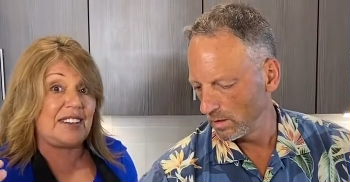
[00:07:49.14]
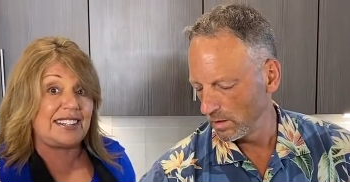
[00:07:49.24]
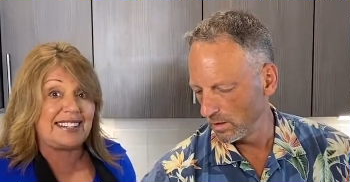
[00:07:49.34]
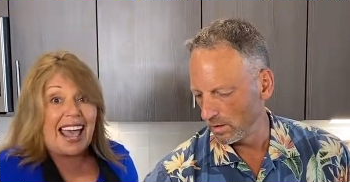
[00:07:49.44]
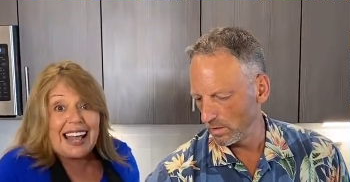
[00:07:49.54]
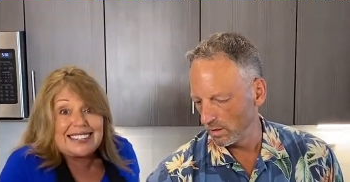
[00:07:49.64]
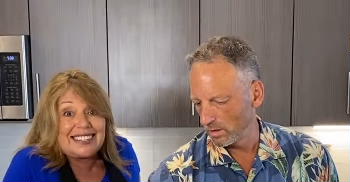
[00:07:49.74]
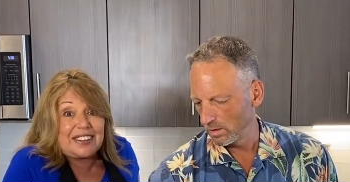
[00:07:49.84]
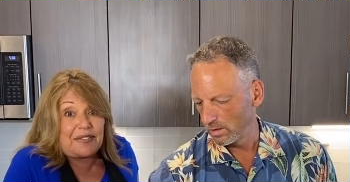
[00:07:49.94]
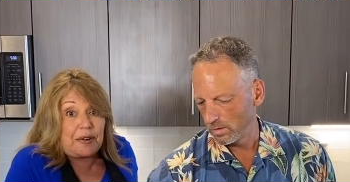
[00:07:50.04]

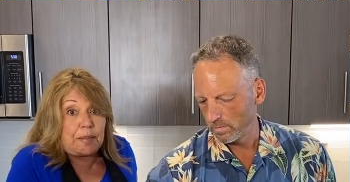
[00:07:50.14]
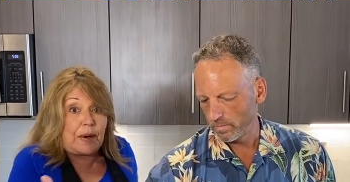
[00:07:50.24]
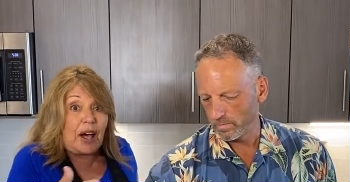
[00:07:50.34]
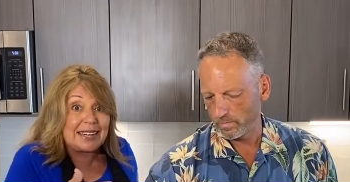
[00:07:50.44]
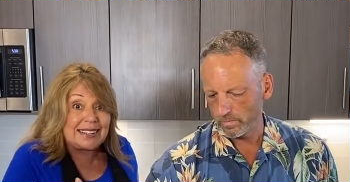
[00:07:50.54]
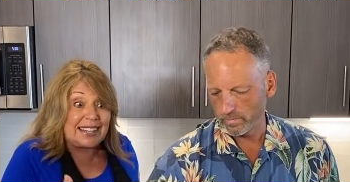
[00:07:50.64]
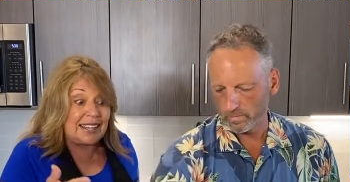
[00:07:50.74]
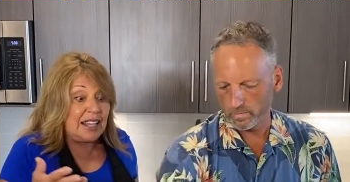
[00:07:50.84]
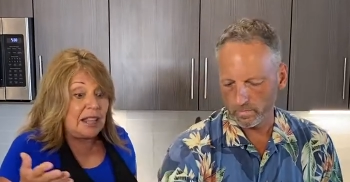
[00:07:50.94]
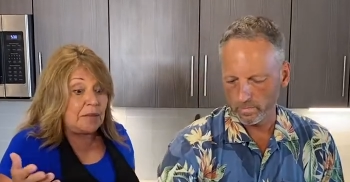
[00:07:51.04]
Speaker 1: fantastic for
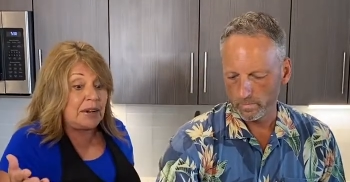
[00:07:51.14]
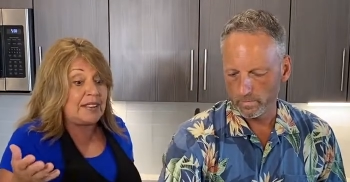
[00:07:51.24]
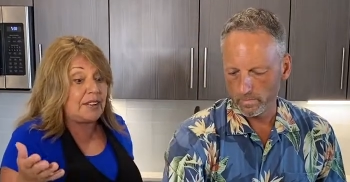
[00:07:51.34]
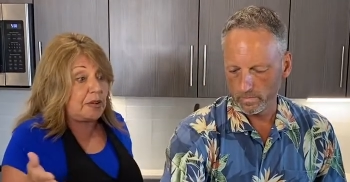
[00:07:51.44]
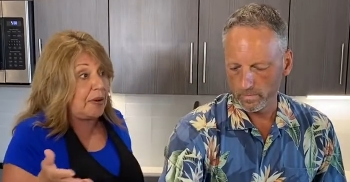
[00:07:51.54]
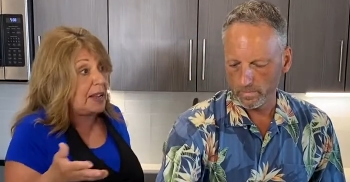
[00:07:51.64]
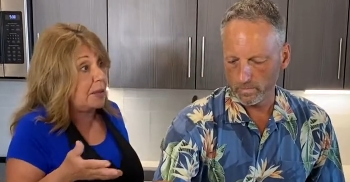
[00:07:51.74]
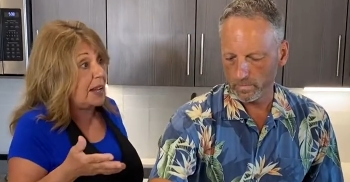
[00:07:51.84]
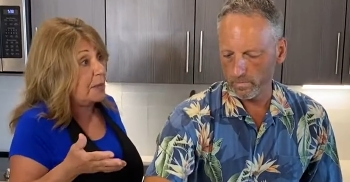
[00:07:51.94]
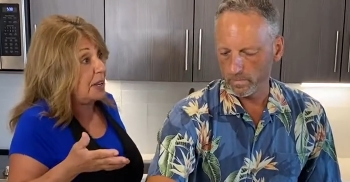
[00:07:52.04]
bonding, but it's a great
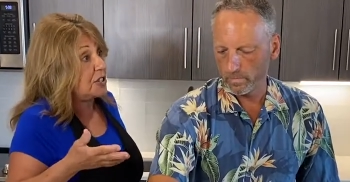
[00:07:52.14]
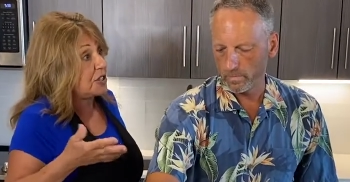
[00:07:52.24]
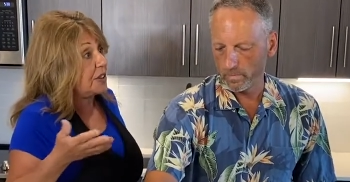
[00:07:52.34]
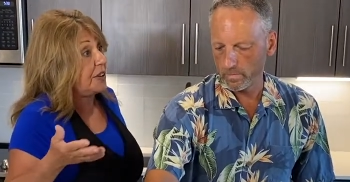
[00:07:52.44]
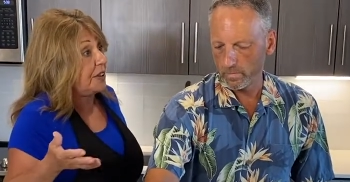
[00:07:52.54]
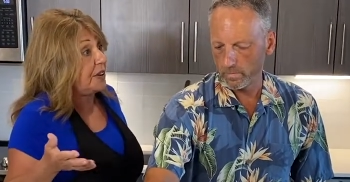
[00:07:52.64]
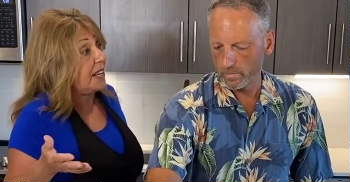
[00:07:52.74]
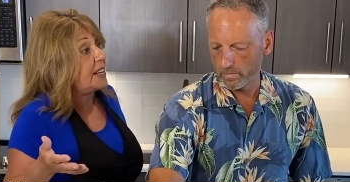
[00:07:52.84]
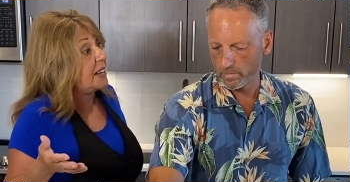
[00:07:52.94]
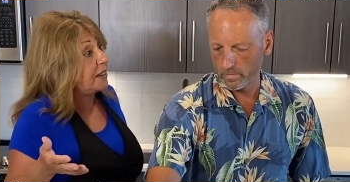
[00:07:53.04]
way to make sure you're
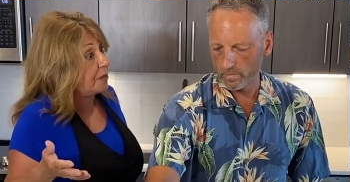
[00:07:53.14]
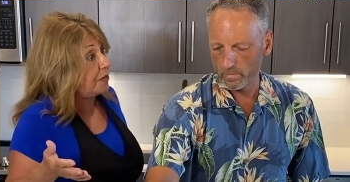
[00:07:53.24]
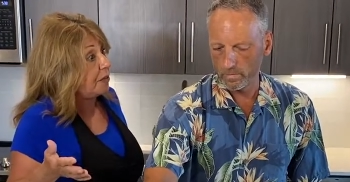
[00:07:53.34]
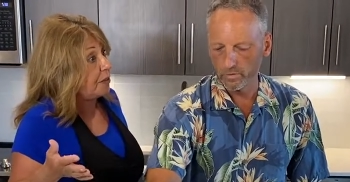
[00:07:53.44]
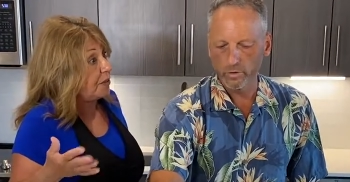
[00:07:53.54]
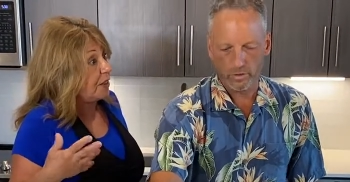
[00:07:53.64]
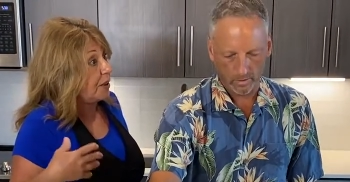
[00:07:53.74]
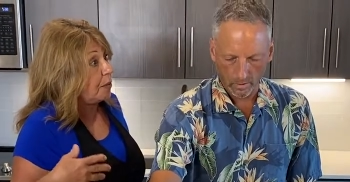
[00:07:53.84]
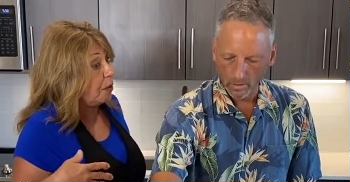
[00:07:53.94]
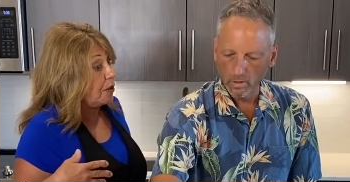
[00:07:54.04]
eating the foods
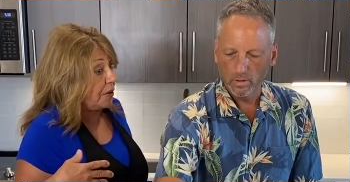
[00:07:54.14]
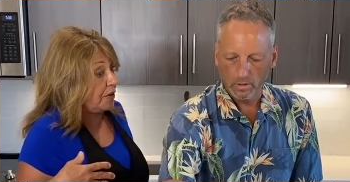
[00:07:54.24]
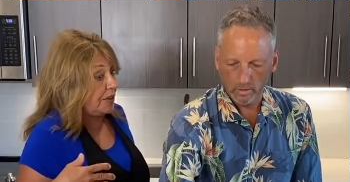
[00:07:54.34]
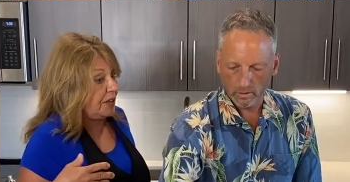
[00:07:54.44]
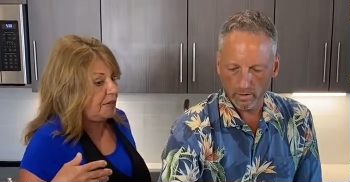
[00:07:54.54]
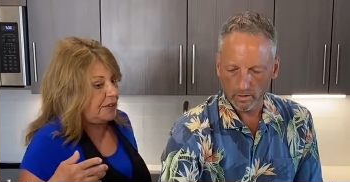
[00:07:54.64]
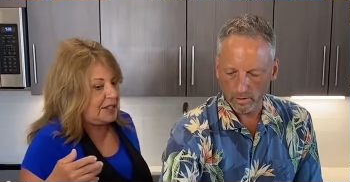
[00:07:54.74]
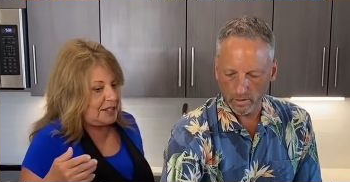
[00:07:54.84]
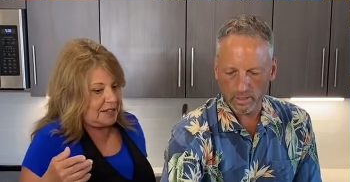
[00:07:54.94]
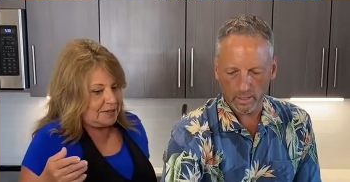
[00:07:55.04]
that won't hurt you.
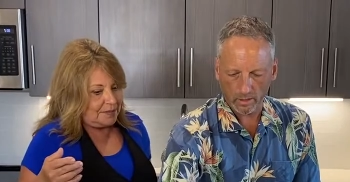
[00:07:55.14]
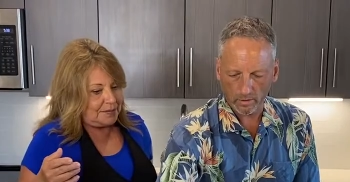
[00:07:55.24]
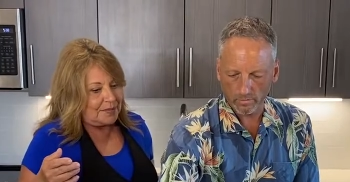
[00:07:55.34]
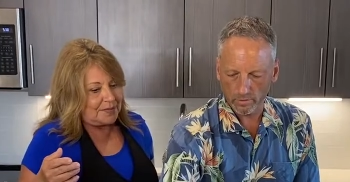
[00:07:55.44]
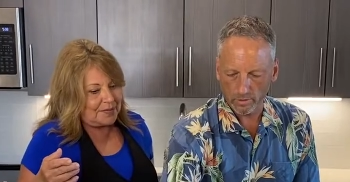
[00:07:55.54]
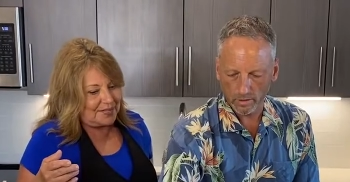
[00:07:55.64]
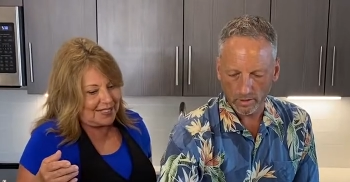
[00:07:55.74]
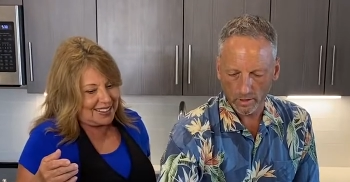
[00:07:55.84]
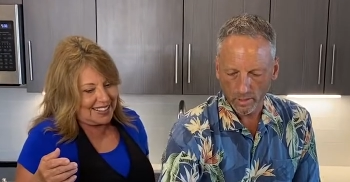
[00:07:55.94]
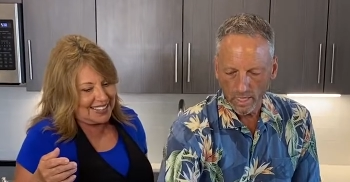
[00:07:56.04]
Speaker 2: Exactly. Very good.
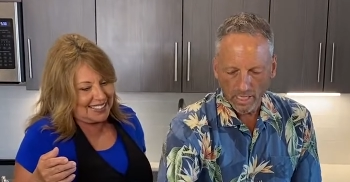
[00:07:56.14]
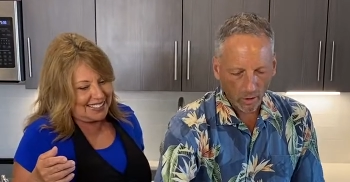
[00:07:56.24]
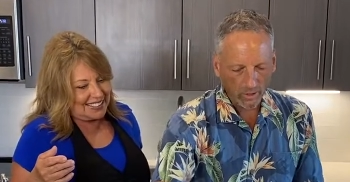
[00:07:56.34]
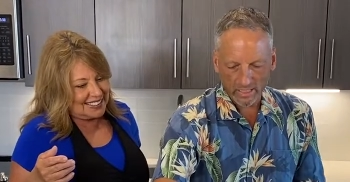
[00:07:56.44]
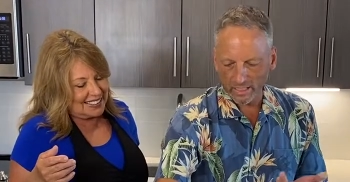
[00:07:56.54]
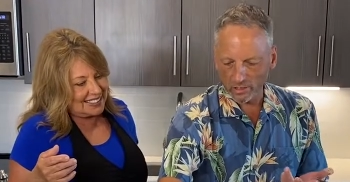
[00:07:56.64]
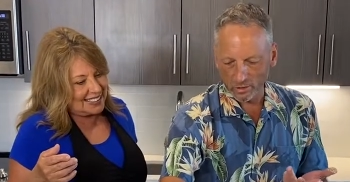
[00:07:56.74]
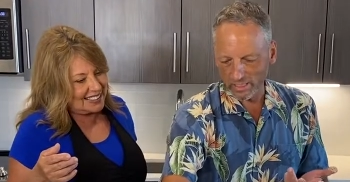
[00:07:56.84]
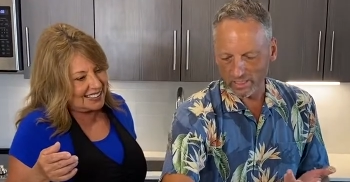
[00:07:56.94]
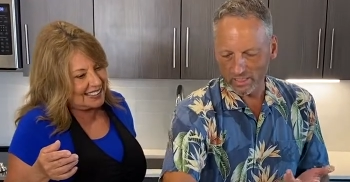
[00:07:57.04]
You know, it's like too.
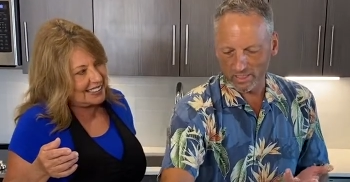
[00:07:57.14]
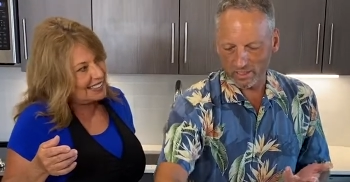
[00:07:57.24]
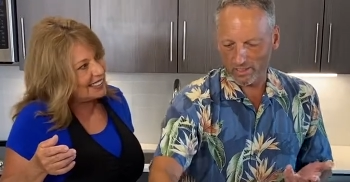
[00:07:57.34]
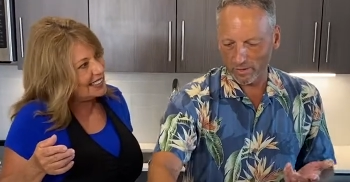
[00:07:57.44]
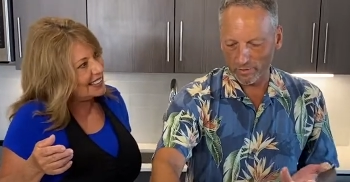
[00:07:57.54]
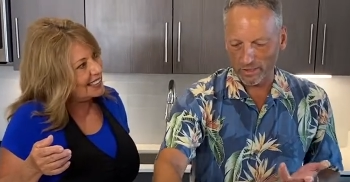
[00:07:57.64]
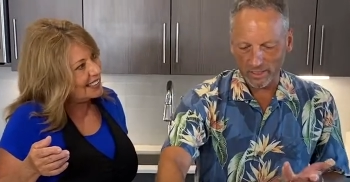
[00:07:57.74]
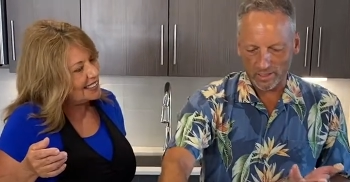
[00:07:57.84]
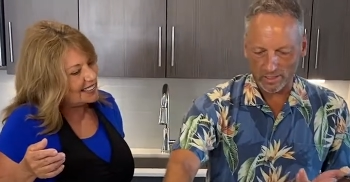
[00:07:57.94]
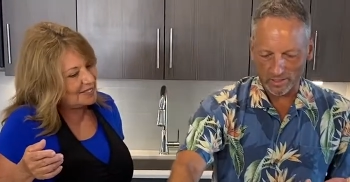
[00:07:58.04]
It's, it's stuff like
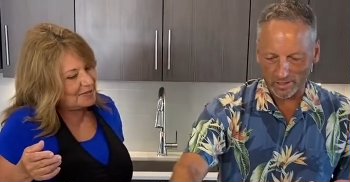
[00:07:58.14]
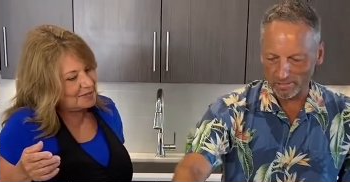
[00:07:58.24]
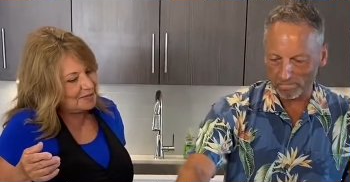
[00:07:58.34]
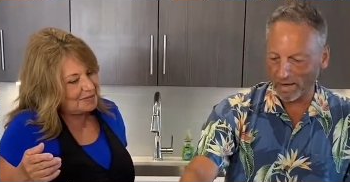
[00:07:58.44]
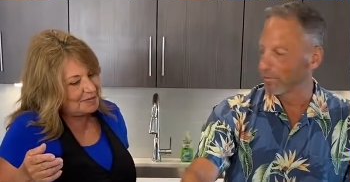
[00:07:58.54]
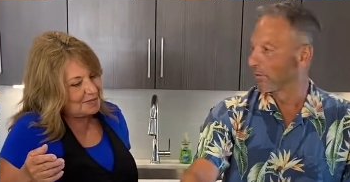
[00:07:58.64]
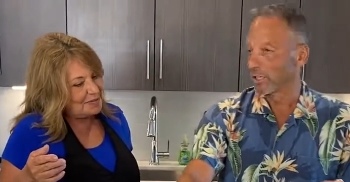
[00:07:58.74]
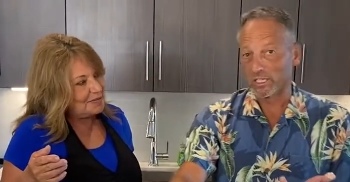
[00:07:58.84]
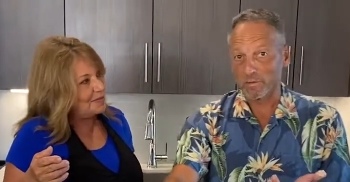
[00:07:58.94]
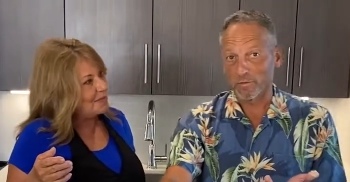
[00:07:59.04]
this is I've never
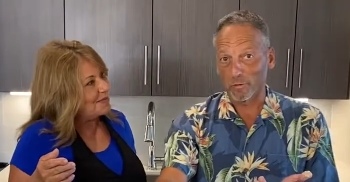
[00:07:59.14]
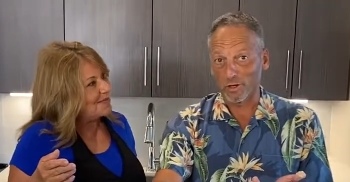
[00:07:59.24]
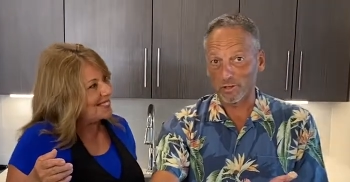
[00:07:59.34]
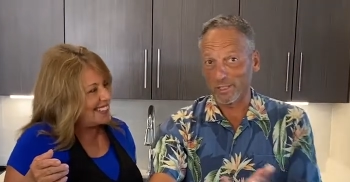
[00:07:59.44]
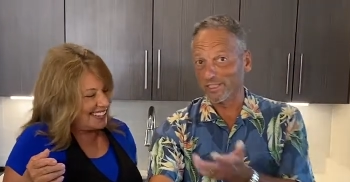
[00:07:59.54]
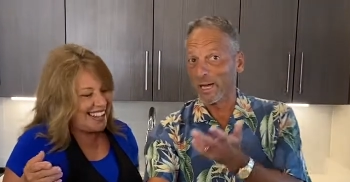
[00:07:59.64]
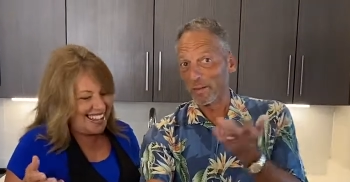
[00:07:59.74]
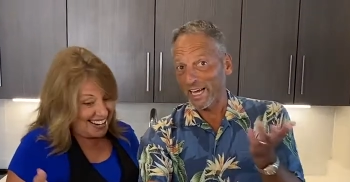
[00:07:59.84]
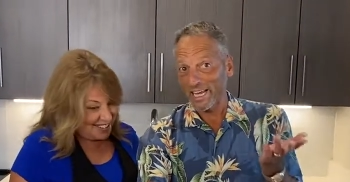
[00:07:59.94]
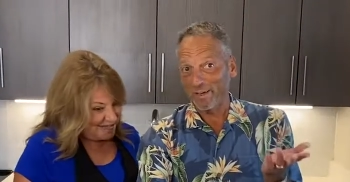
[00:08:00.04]
done this before. So like Deb and, and I